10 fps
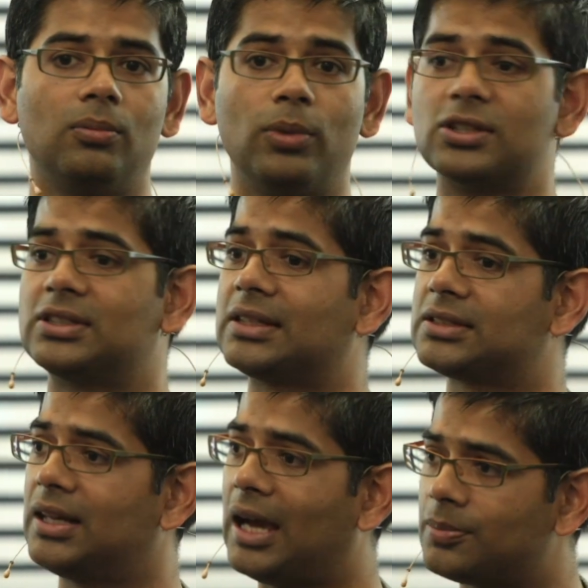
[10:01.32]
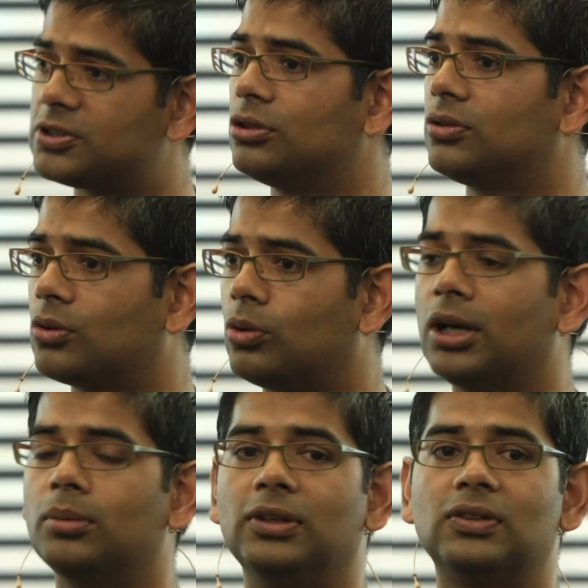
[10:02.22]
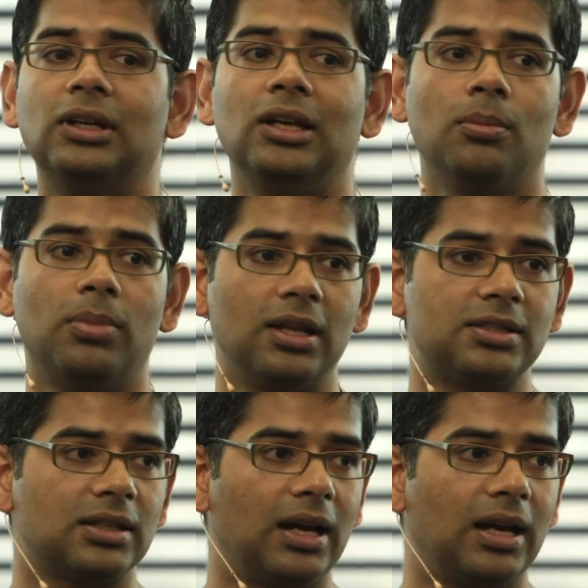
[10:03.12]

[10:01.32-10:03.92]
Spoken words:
because that's an absolute requirement, but it's